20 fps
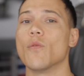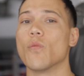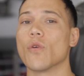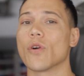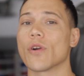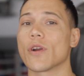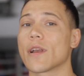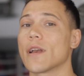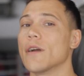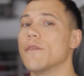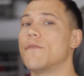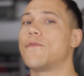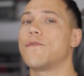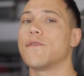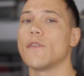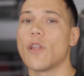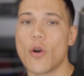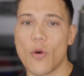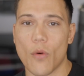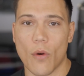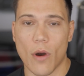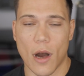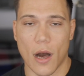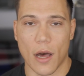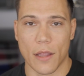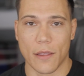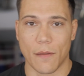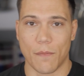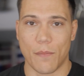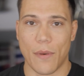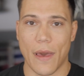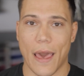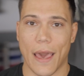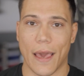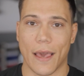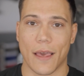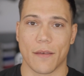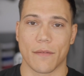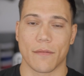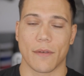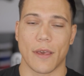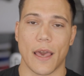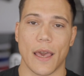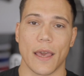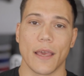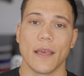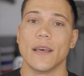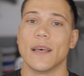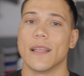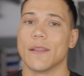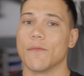work flow on the bag, okay?